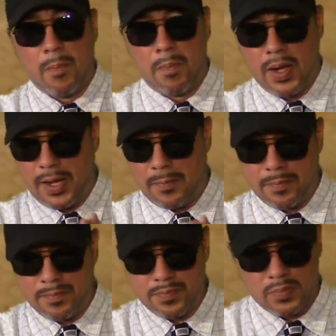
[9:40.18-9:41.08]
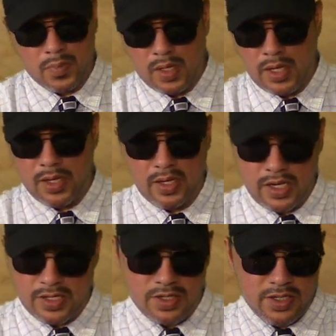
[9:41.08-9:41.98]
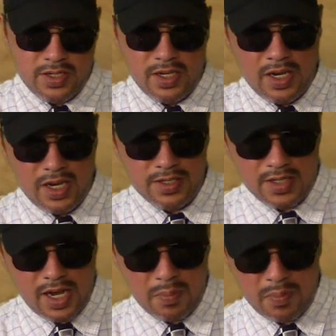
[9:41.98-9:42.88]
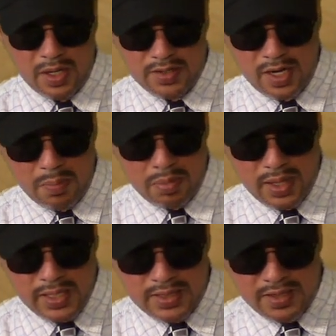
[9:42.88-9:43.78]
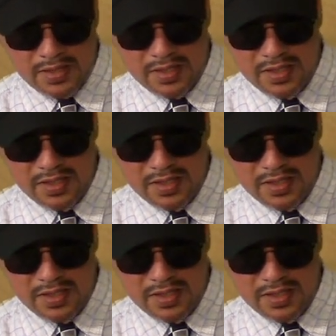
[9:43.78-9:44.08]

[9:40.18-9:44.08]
But it's not pleasant.